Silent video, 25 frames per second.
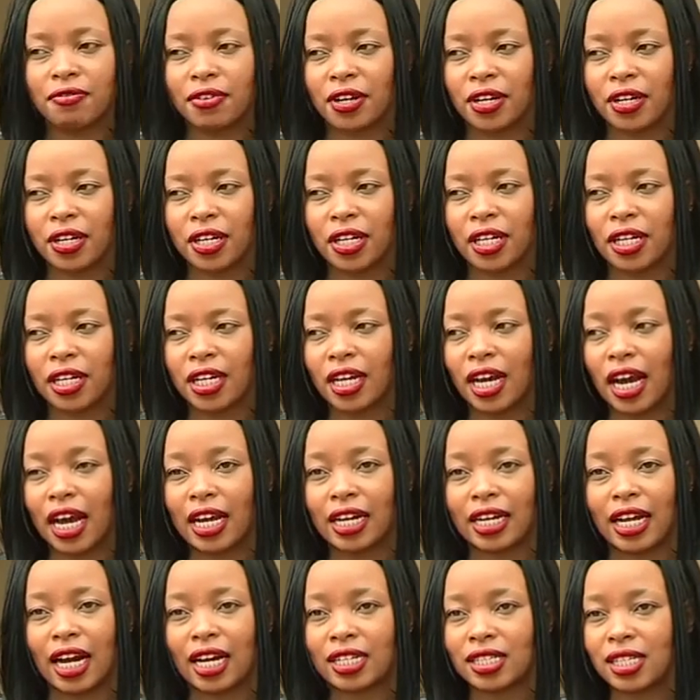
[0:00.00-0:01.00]
very
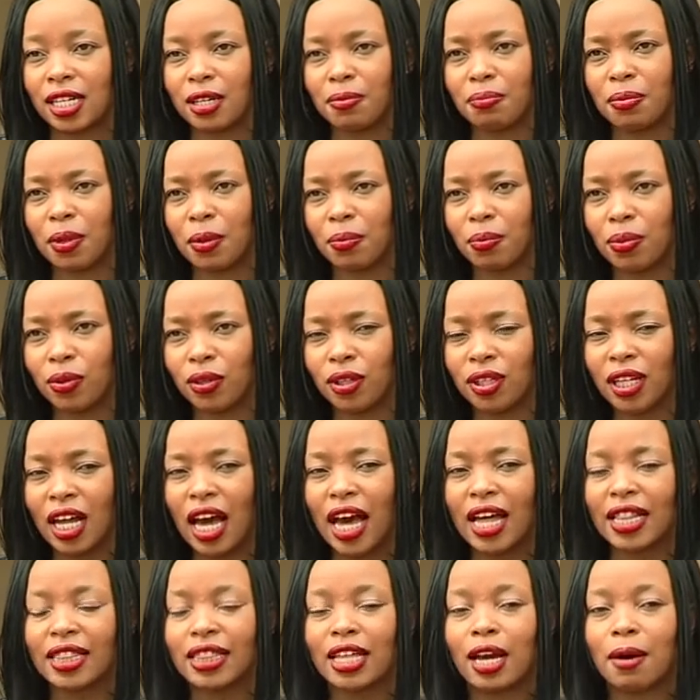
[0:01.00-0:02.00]
kind hearted people,
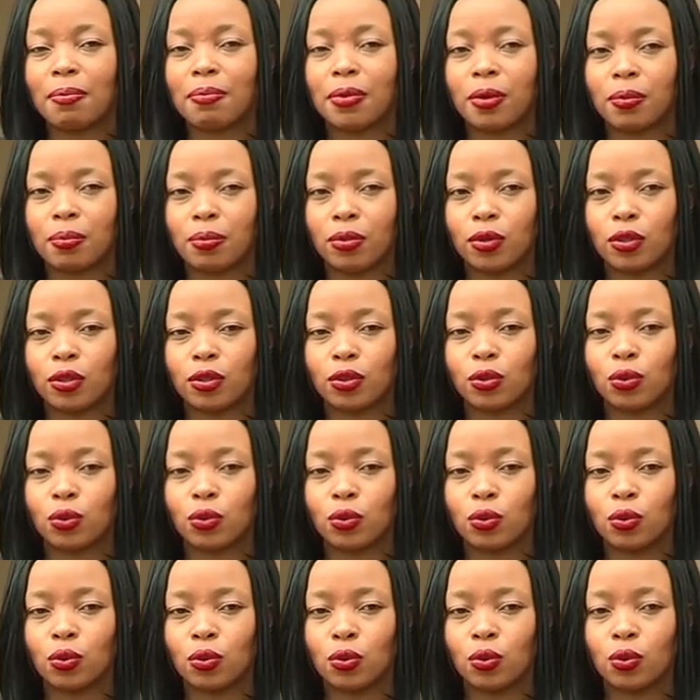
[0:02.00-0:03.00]
and they are people
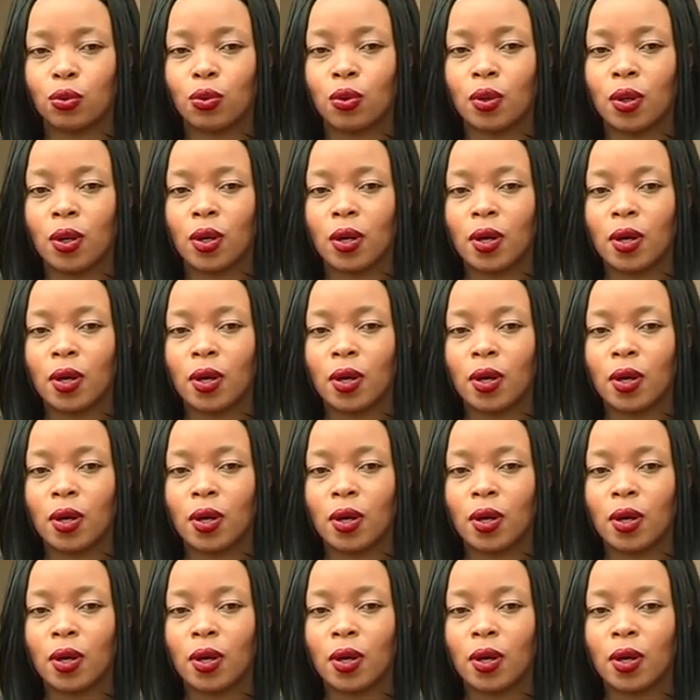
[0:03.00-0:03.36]
who